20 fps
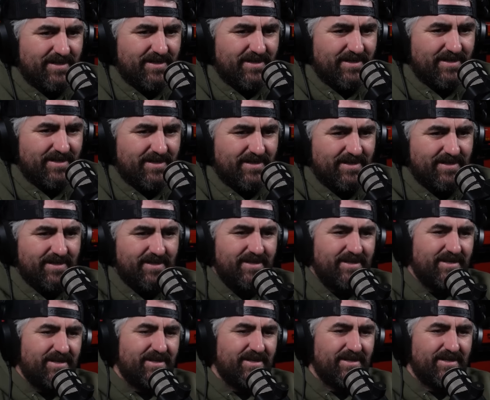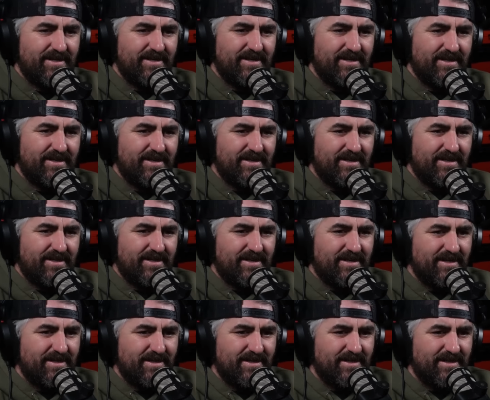nowhere. Yeah, you
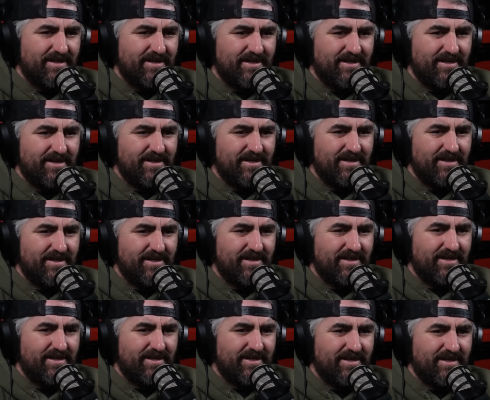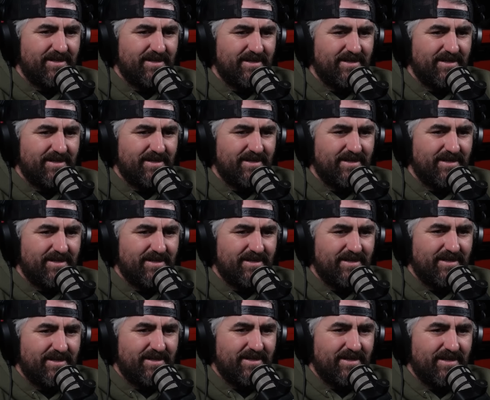know where to find
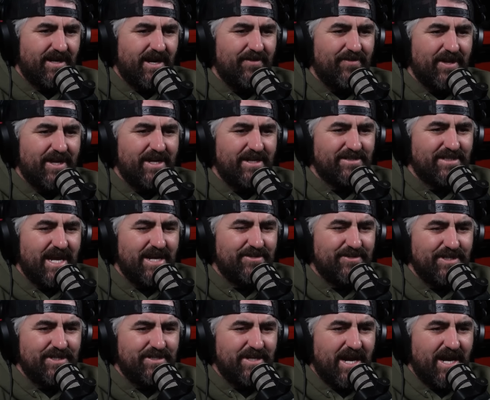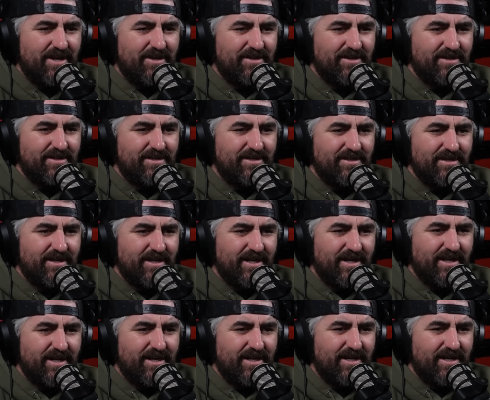me. I think he's actually down. The middle
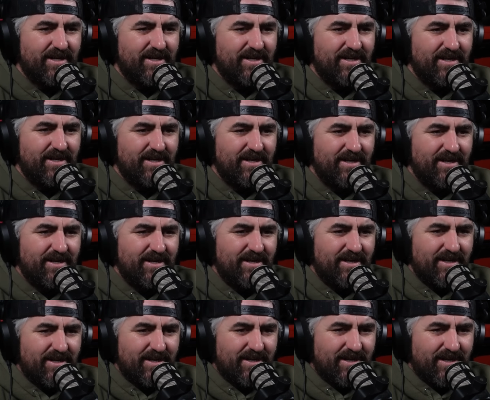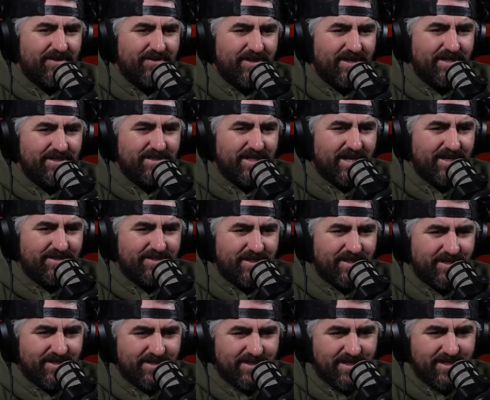of nowhere. I think he's
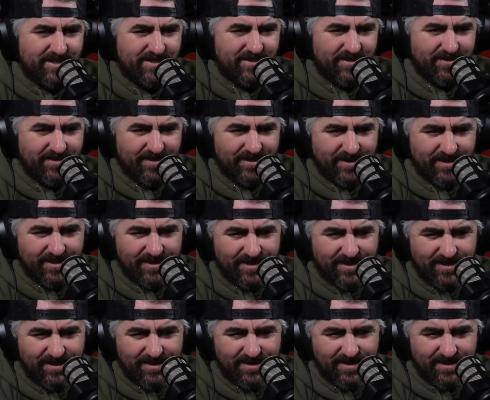actually in detuning,